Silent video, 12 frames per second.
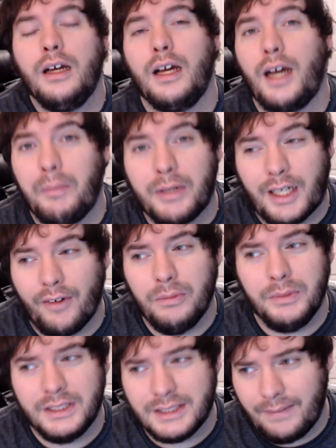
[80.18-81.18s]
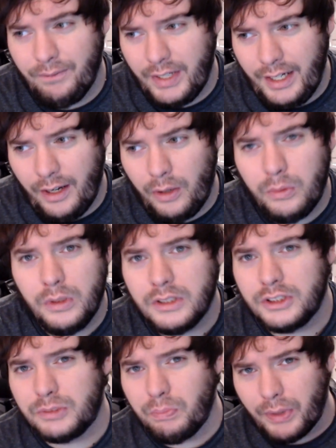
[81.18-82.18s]
I'm going to cover them in the same video,
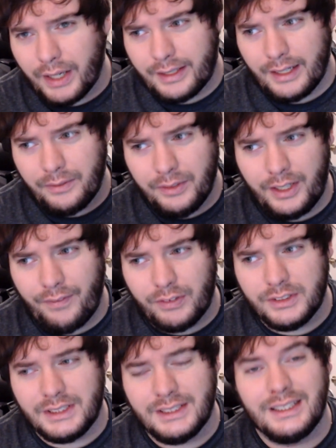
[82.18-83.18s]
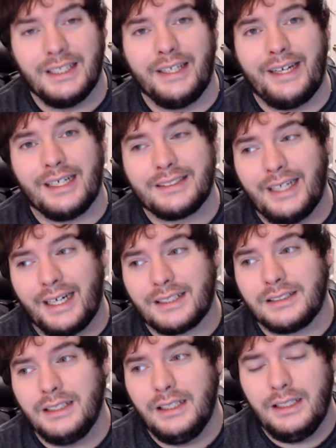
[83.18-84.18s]
break down the differences in the deck
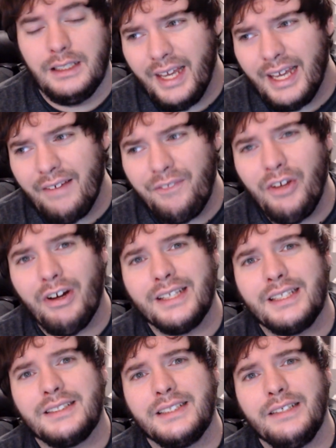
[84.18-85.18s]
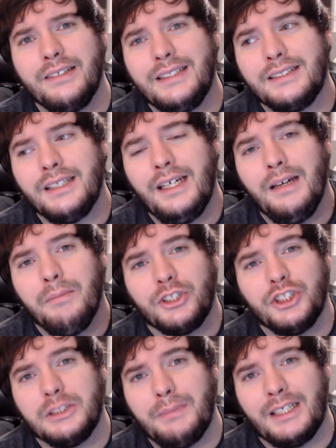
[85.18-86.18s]
techs. If you like the series, make
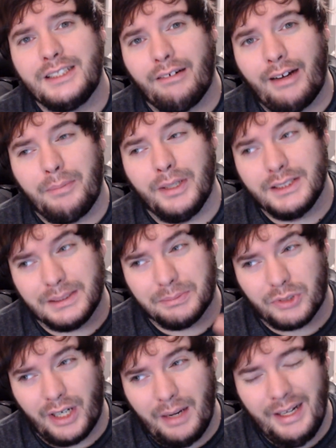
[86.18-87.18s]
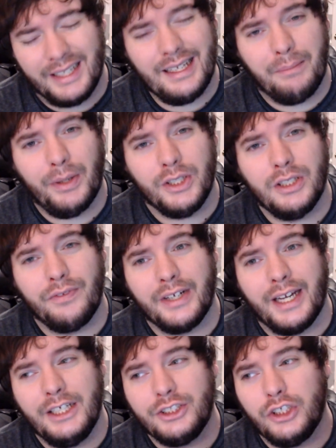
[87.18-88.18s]
sure you smash that like button, subscribe, hit that bell
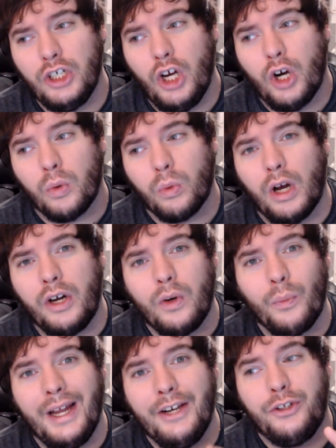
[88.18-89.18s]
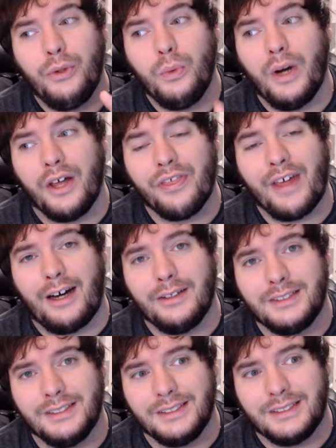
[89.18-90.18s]
notification. We're on our way to
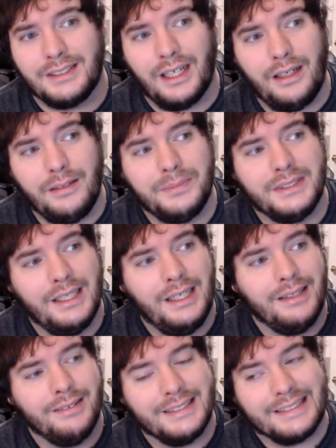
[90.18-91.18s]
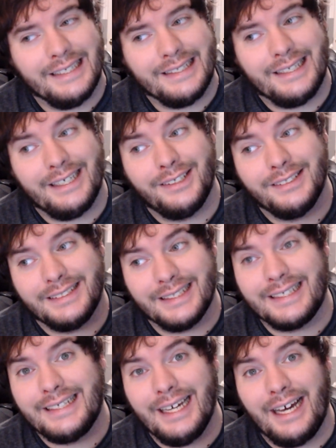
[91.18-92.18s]
1,000 subs. Let's get there
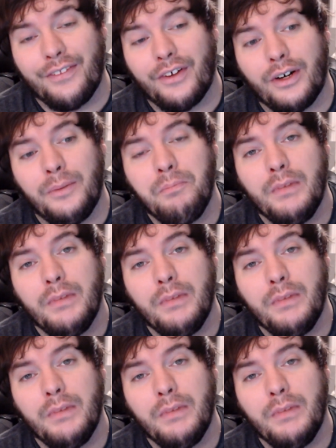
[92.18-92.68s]
together.